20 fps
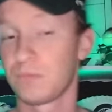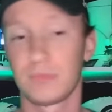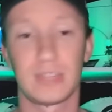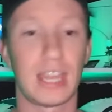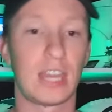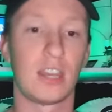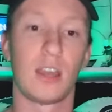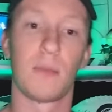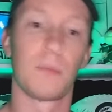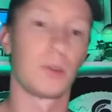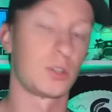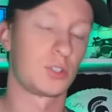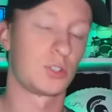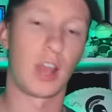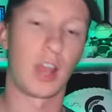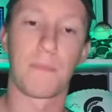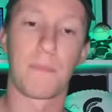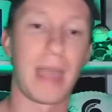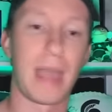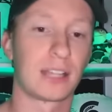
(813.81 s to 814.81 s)
That number
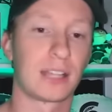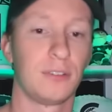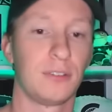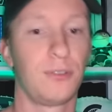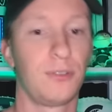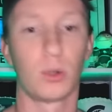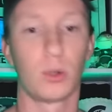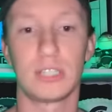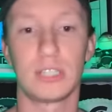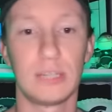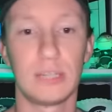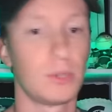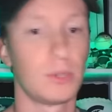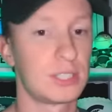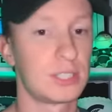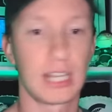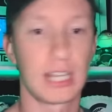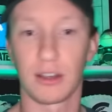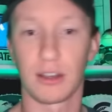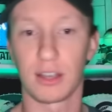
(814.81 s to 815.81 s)
dropped back to 14 once
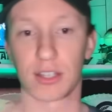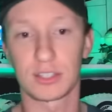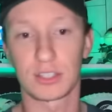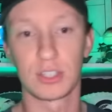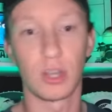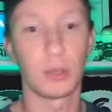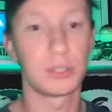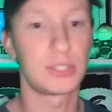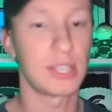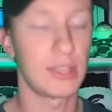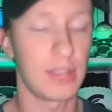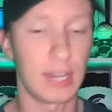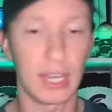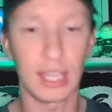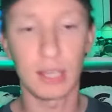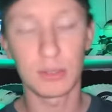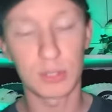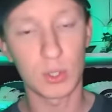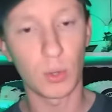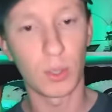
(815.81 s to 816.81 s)
Darius Snow said that
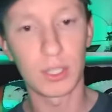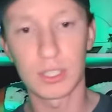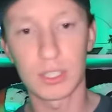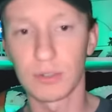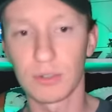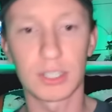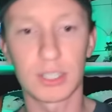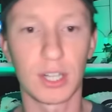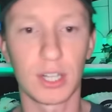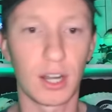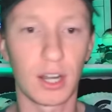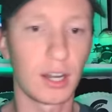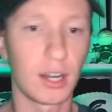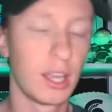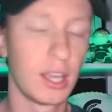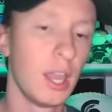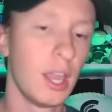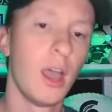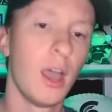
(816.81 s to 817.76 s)
he was going to return.